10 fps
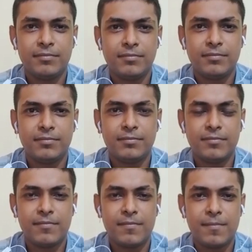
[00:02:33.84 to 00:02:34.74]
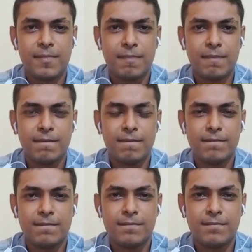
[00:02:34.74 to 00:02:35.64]

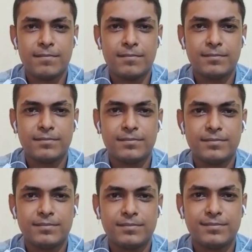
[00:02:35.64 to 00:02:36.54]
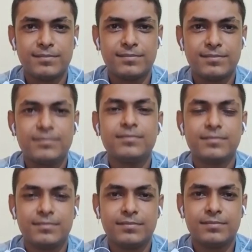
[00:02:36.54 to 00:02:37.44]

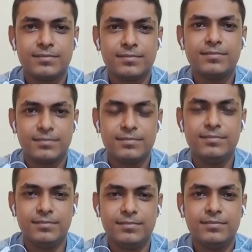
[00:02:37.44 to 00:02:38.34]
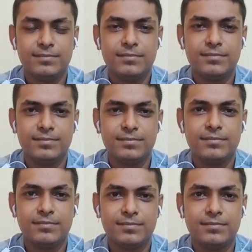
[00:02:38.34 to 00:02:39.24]

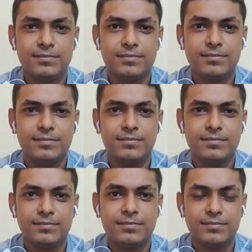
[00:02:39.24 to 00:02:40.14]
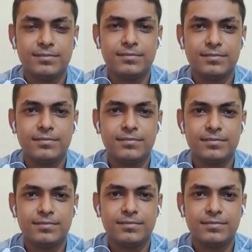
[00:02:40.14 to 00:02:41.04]

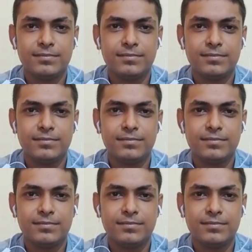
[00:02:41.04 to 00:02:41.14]
No words are spoken by the person on screen.